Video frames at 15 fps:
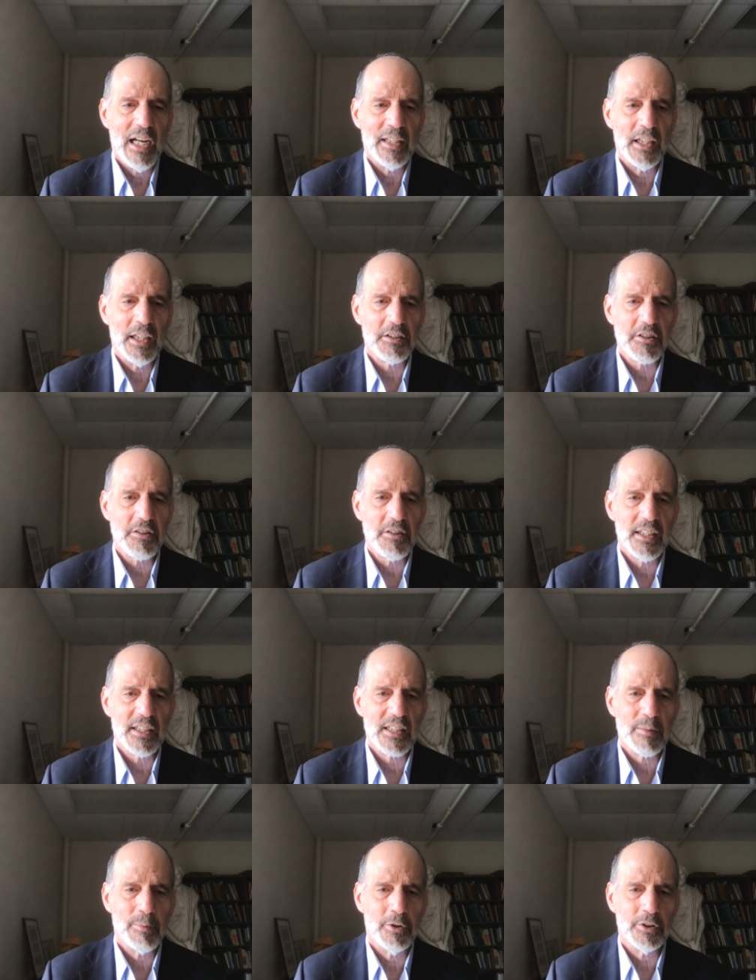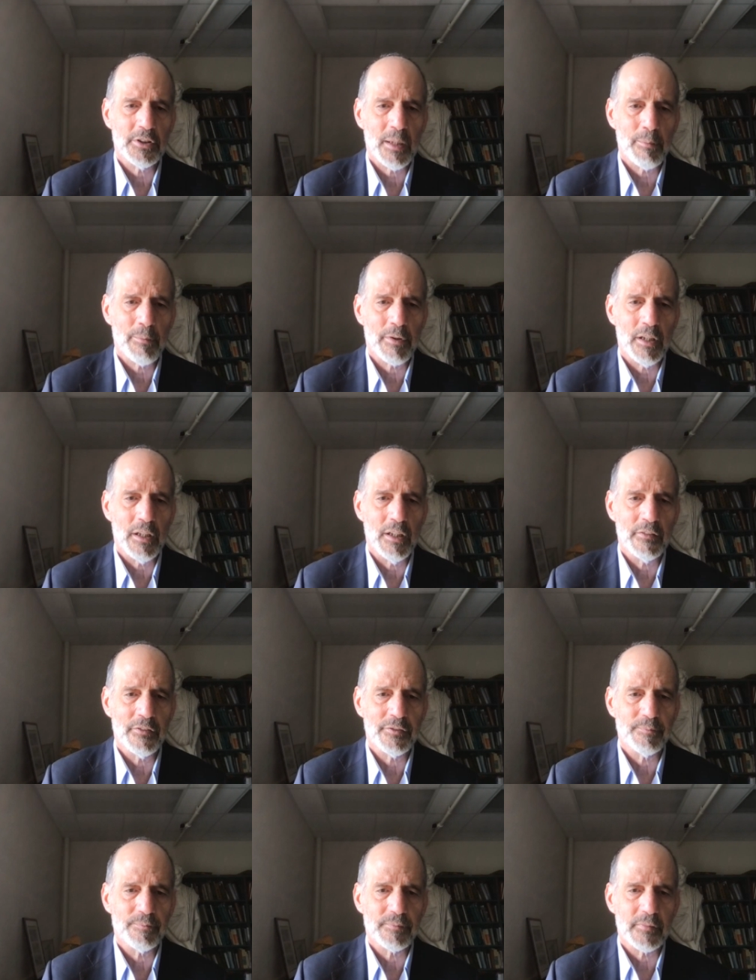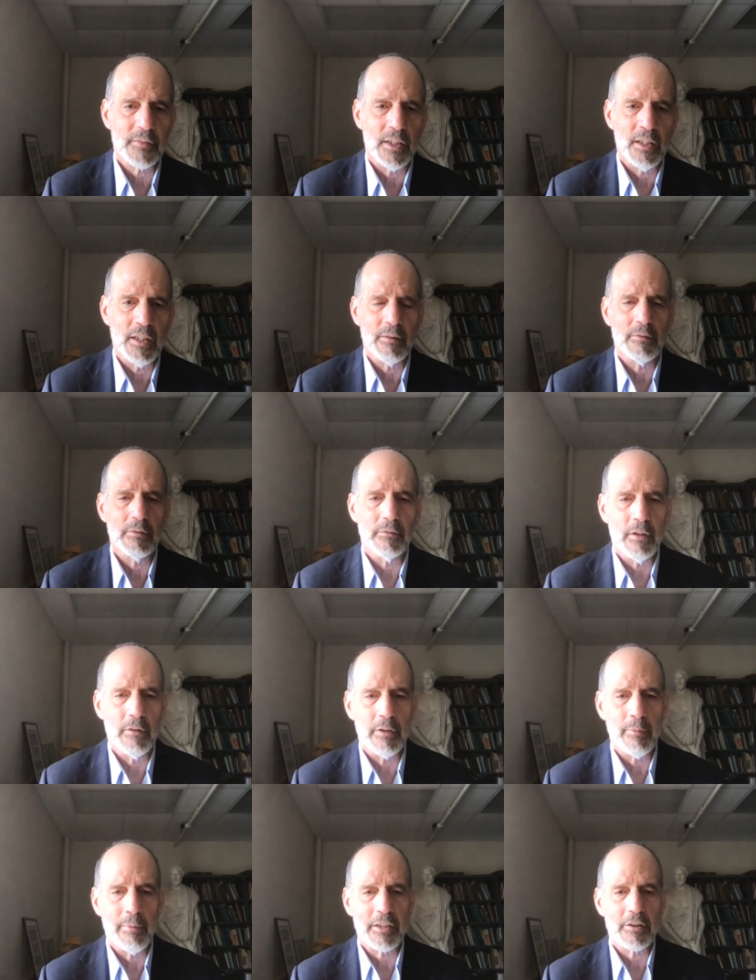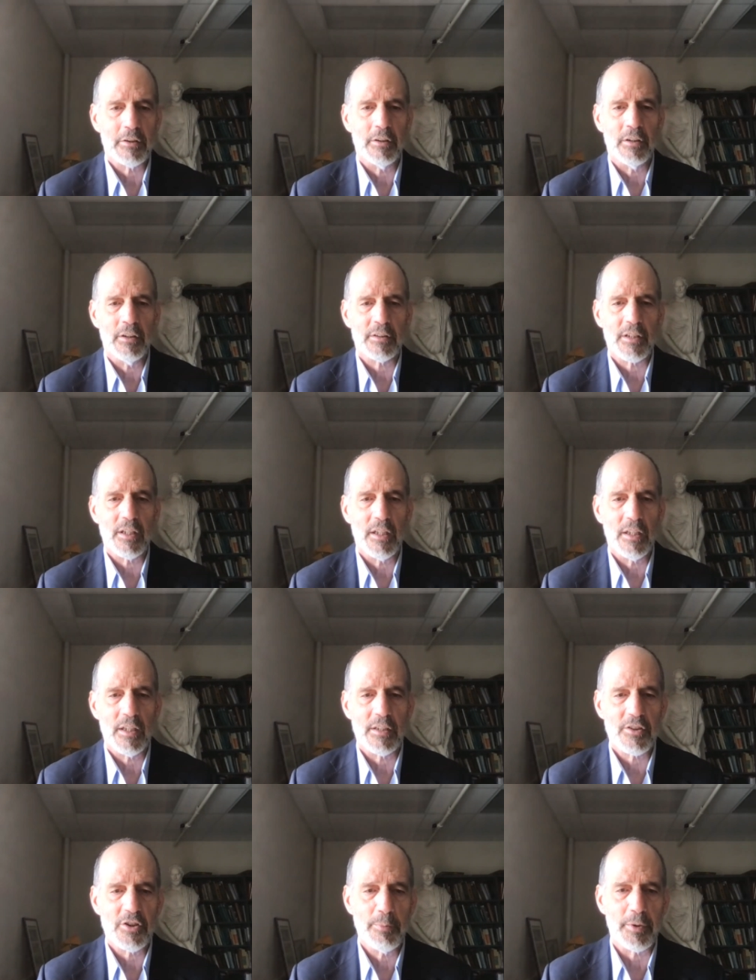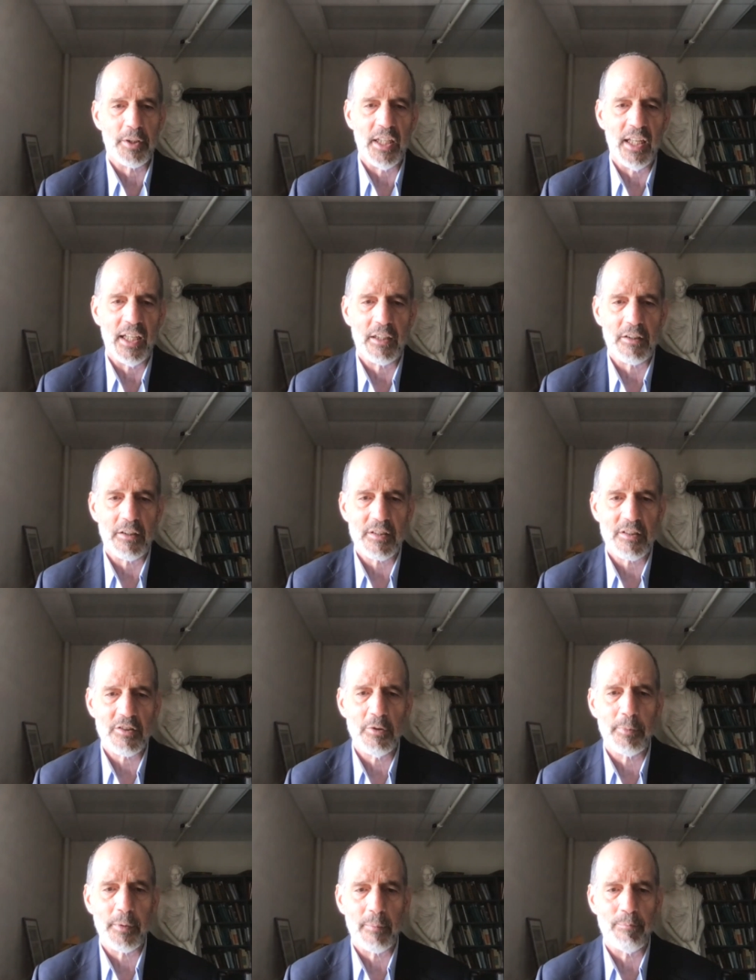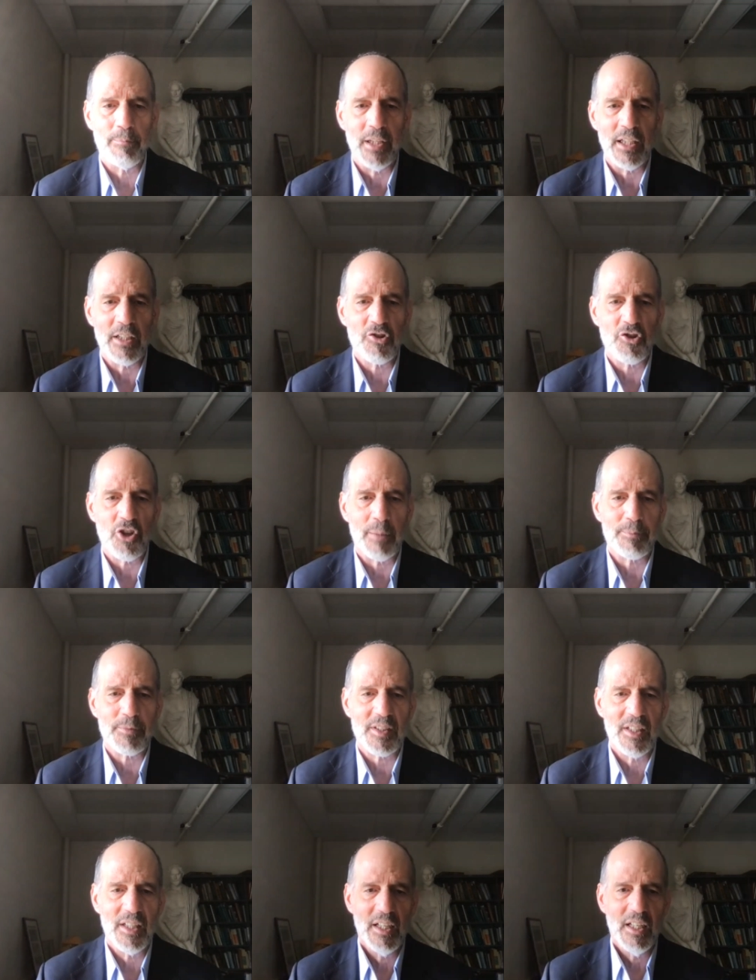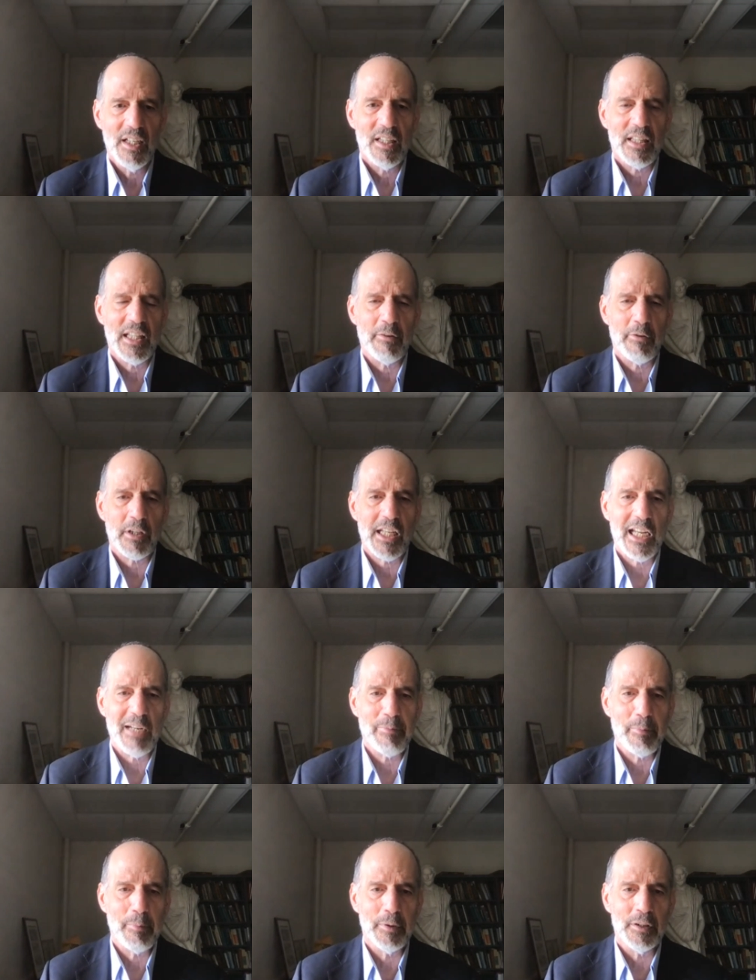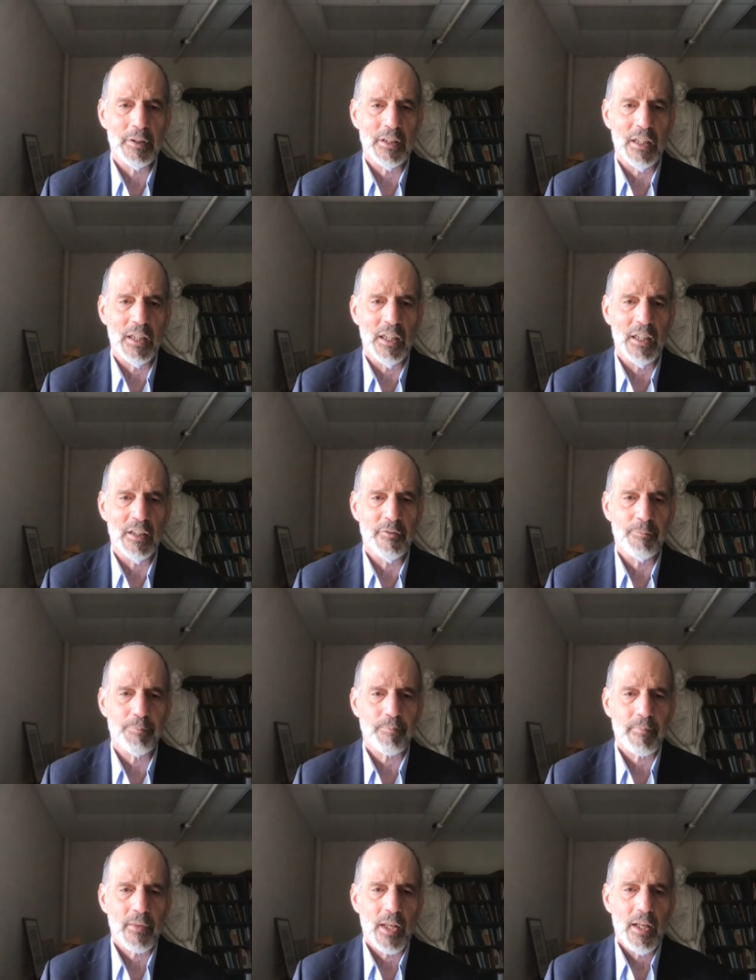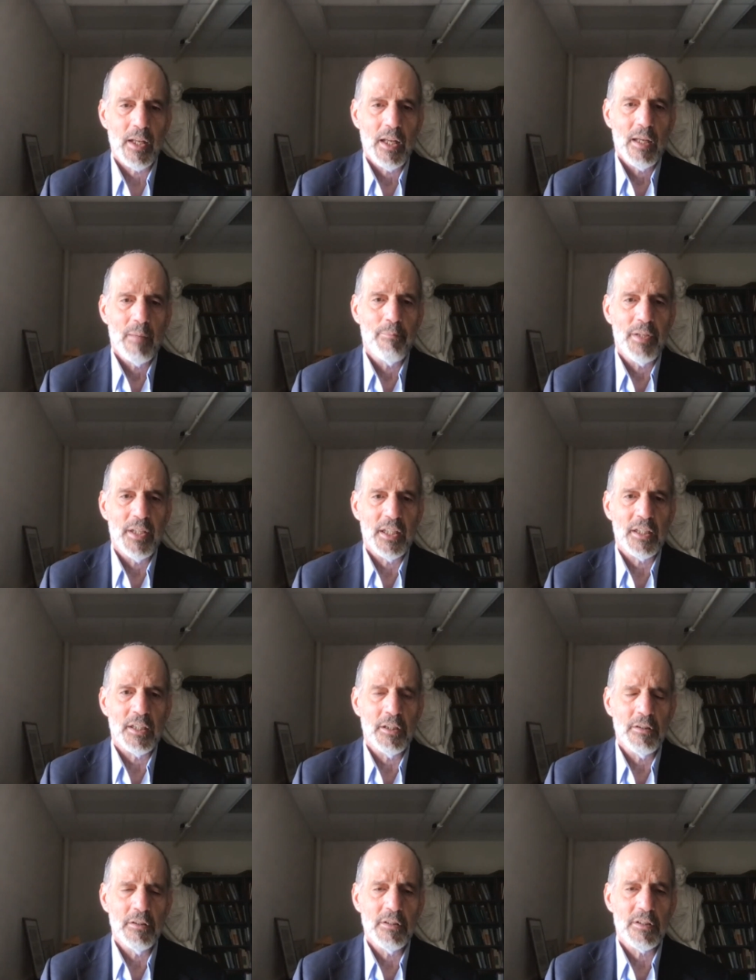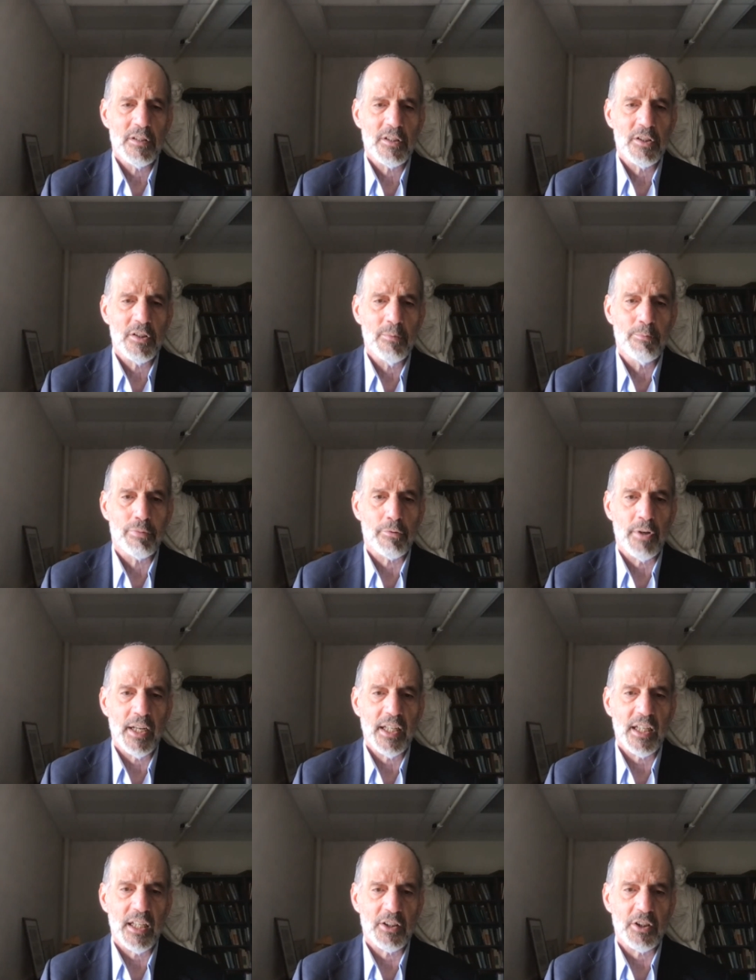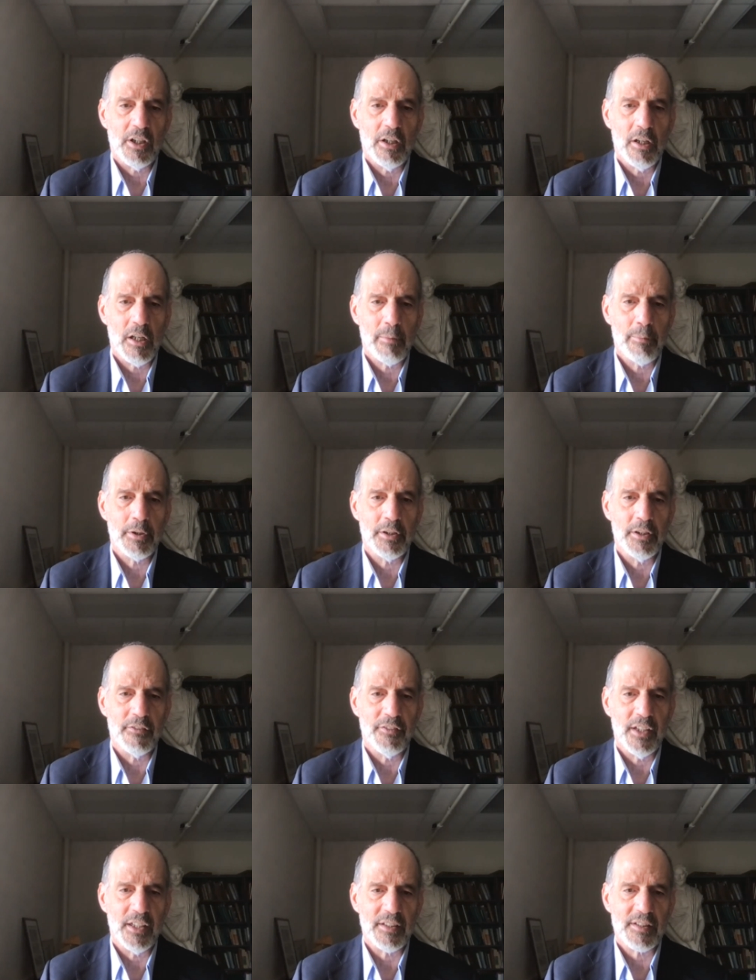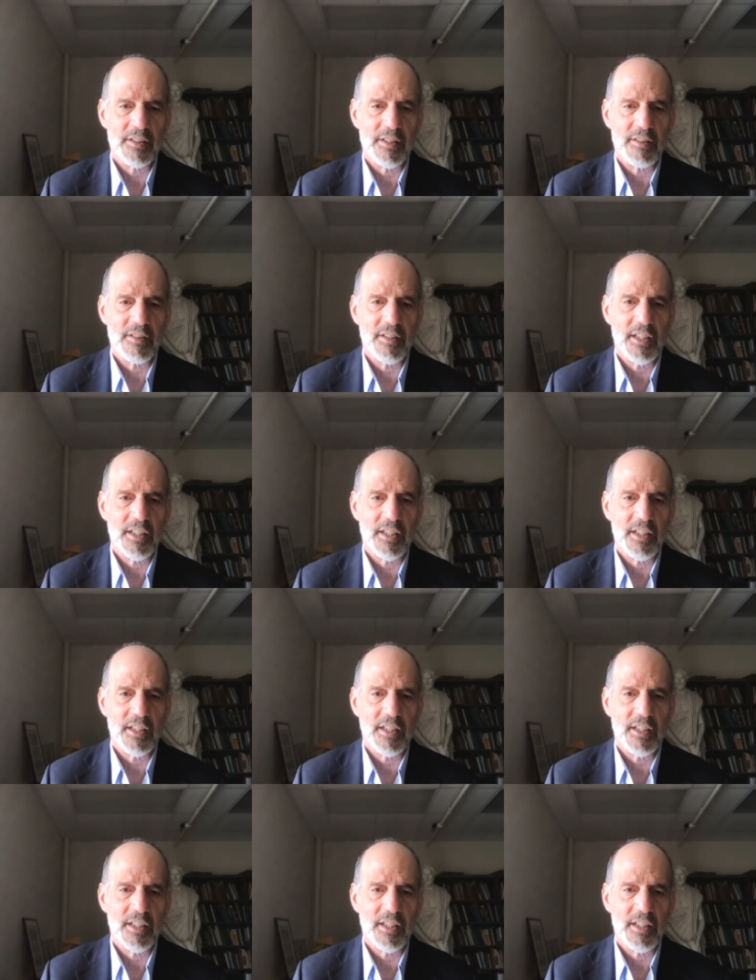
And they also had a small number of what we might call super tankers, super big ships that were capable of being used to break into harbor defenses.